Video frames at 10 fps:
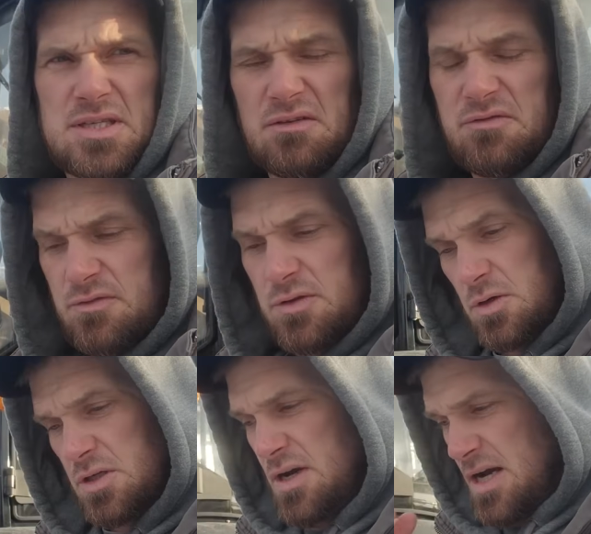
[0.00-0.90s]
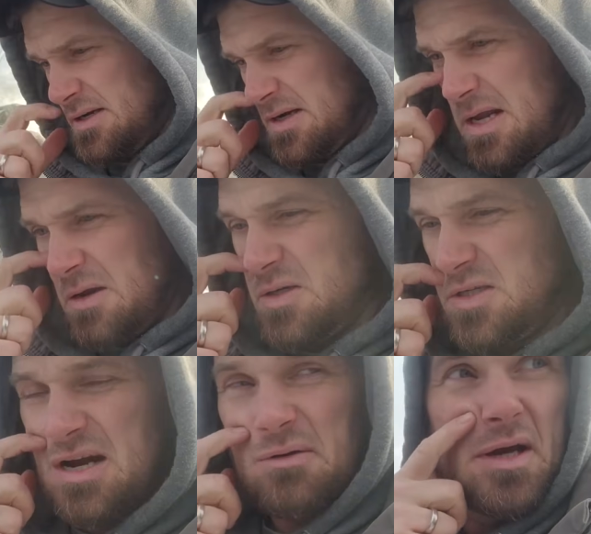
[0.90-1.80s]
50-horse tractor and an 80-horse
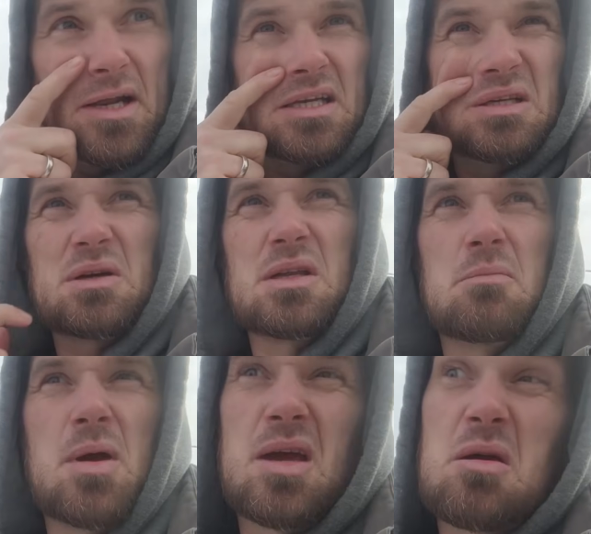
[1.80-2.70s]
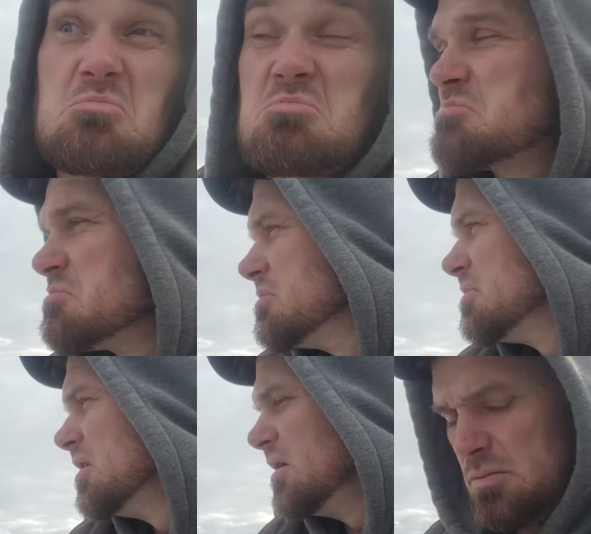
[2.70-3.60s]
tractor. What kind of deal can you make?
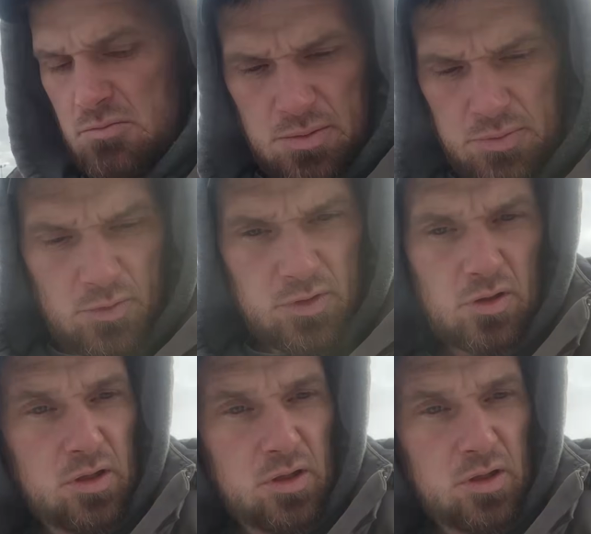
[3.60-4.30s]
Might be worth